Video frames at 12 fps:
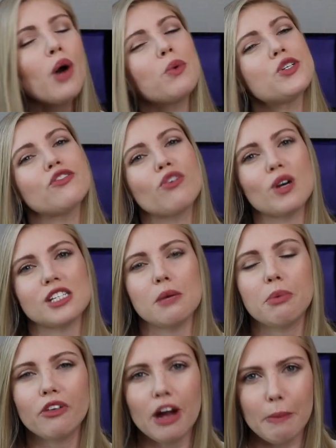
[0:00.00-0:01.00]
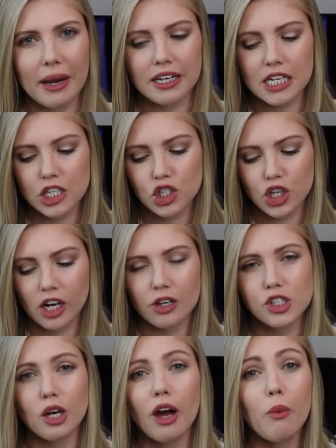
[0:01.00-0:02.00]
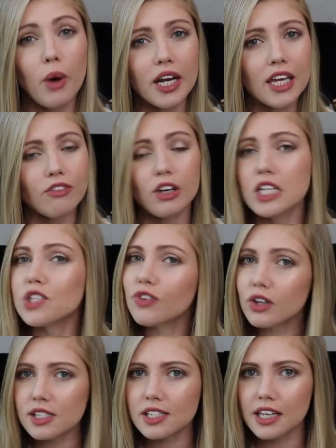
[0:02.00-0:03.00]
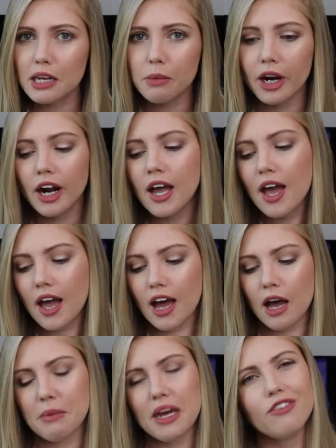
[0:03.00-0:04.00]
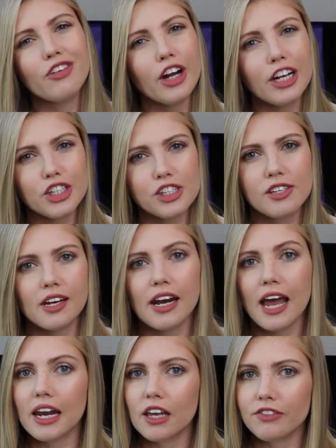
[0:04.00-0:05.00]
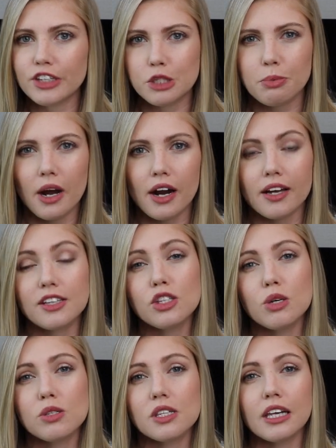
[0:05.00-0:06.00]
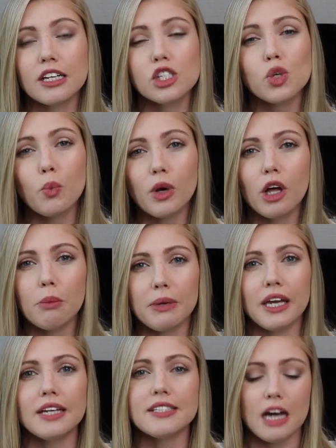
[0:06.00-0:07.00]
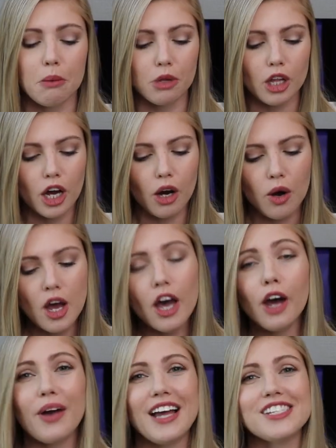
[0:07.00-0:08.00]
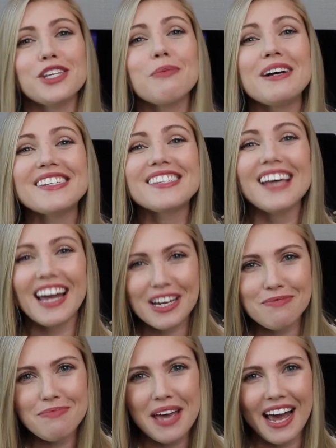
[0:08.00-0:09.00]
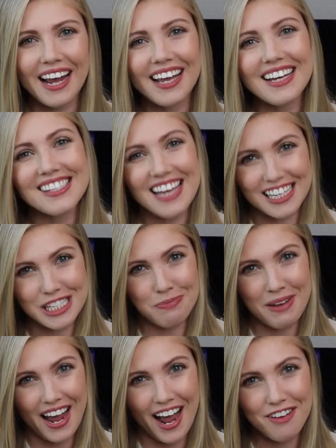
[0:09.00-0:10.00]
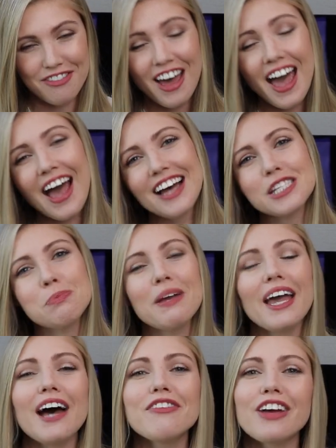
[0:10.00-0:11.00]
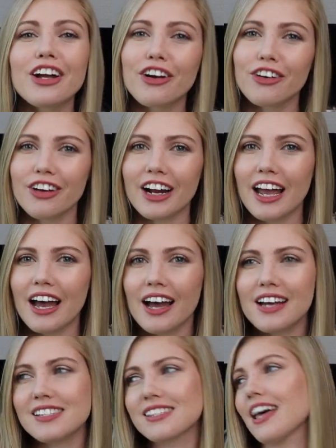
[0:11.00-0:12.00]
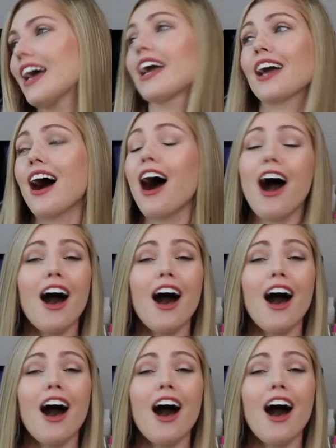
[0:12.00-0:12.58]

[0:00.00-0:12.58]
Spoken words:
which of course I put right back into this channel. So I wanna give you guys full disclaimer, and if you're interested in any of these products, those links will be down below. Okay, so my second pick is SPF. SPF in Korea is like